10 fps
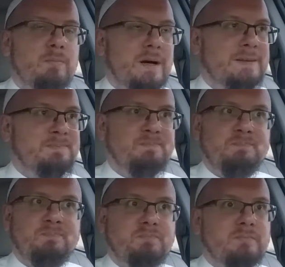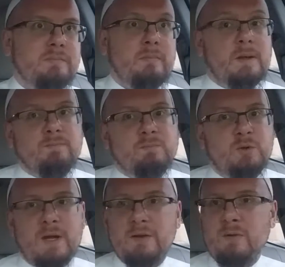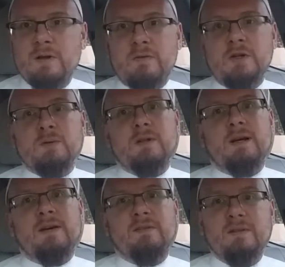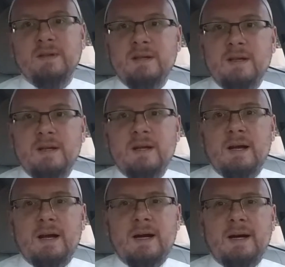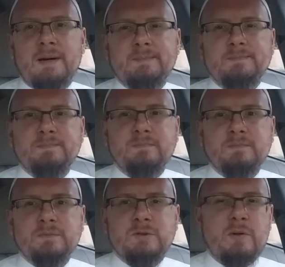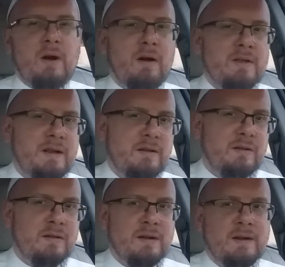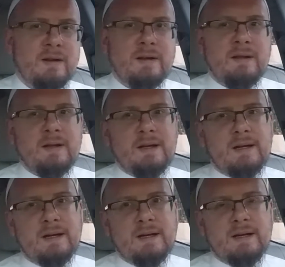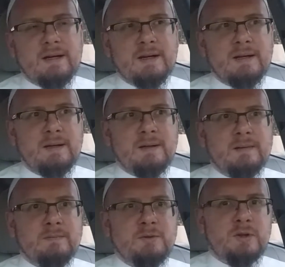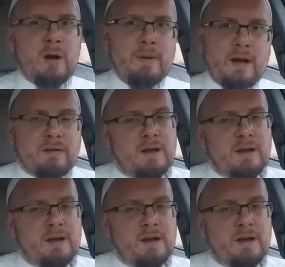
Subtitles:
But you can't do that in a virtual class. So there are these drawbacks.